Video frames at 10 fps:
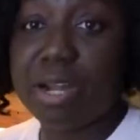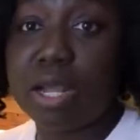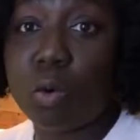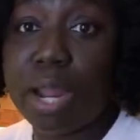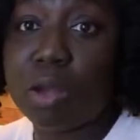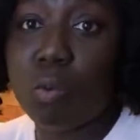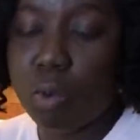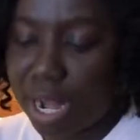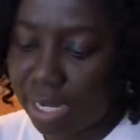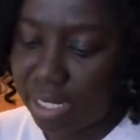a quick
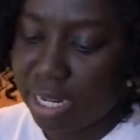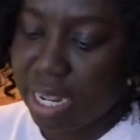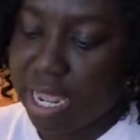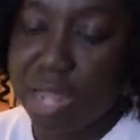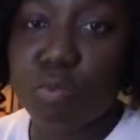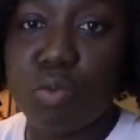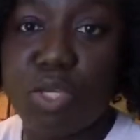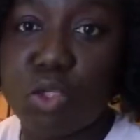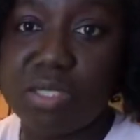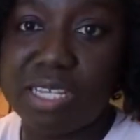one and we'll be
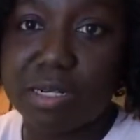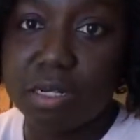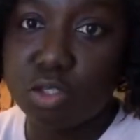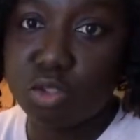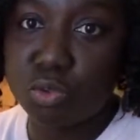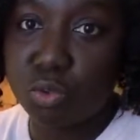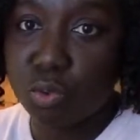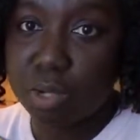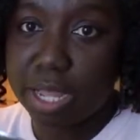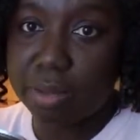using
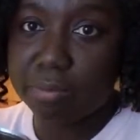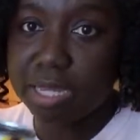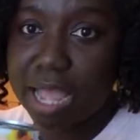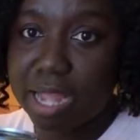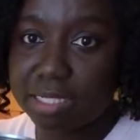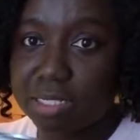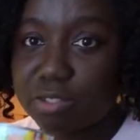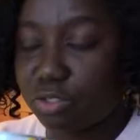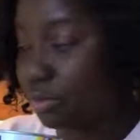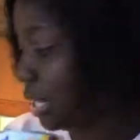2 canned tuna.